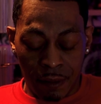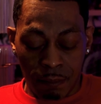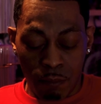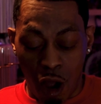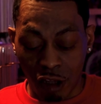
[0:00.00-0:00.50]

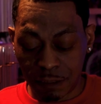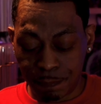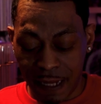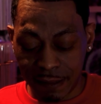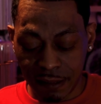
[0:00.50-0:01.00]
Marc
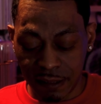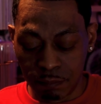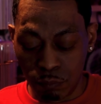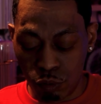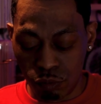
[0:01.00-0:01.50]

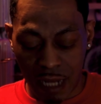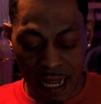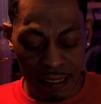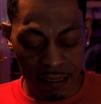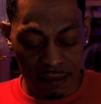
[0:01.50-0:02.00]
Spector, Moon
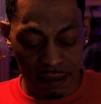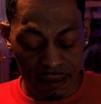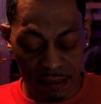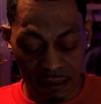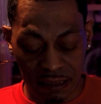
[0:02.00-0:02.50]
Knight,
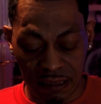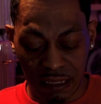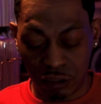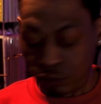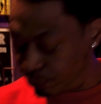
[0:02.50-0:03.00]
and this is issue